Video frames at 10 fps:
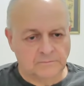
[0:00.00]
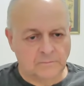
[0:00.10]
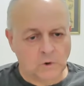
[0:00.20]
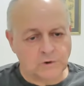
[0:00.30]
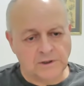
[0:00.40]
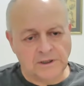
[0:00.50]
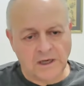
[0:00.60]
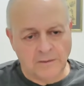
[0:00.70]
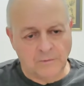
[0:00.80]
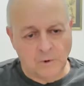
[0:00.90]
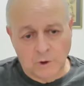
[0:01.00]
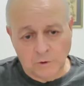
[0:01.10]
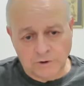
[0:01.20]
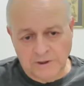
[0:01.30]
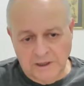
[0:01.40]
Mostly, then,
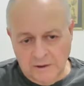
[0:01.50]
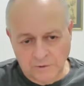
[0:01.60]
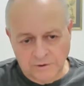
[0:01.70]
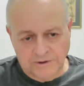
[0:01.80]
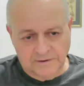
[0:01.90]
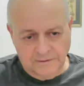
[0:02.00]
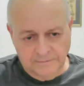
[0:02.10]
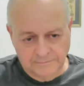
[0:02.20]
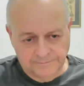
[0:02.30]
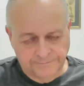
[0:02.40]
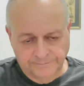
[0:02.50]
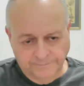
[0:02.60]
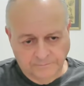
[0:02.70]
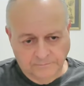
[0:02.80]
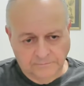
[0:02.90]
mostly houses,
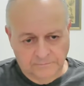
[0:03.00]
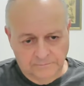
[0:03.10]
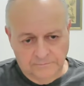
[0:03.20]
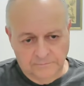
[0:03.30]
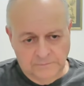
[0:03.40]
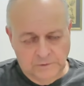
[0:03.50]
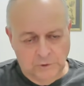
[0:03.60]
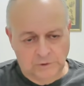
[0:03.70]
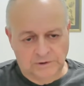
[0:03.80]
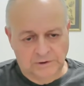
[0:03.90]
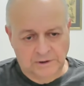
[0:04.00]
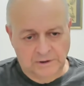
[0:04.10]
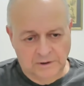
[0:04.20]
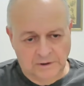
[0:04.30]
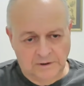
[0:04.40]
not
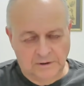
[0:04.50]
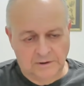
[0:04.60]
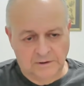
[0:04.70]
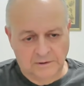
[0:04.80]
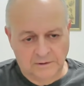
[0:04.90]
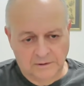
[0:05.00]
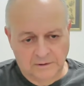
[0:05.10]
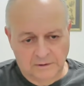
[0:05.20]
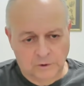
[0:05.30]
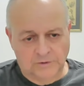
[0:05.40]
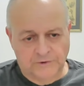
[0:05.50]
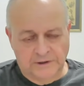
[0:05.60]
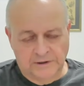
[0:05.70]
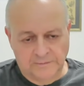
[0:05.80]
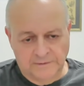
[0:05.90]
uh, not
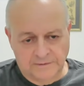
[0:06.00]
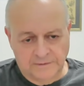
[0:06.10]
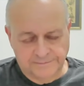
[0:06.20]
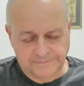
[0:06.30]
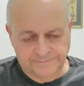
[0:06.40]
victims